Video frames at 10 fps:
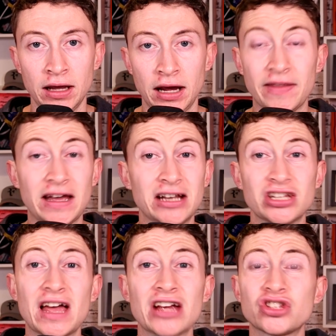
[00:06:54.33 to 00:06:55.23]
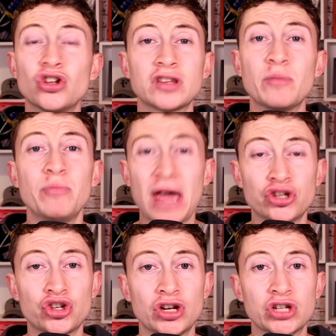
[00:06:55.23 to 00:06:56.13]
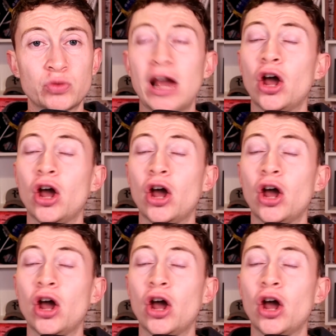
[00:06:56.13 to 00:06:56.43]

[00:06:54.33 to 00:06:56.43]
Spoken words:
And then that's not to mention as well